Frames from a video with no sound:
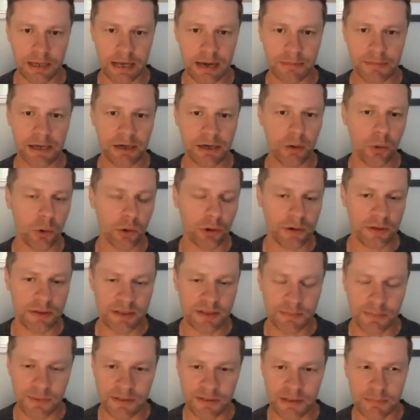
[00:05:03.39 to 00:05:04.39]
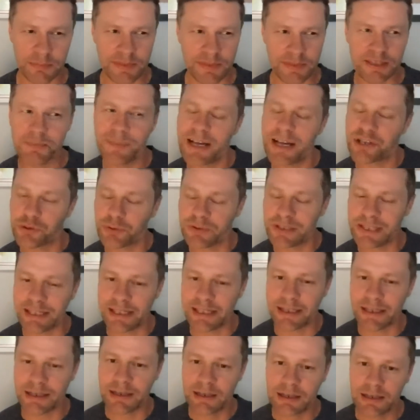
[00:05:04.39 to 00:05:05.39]
I'm not ordering some
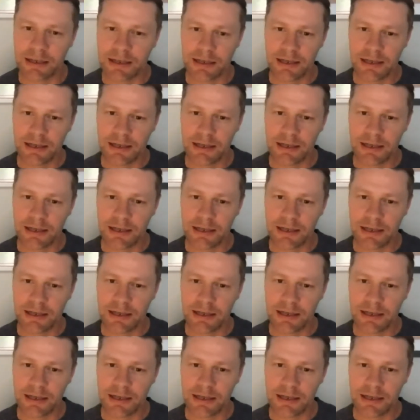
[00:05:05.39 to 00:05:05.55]
specialty.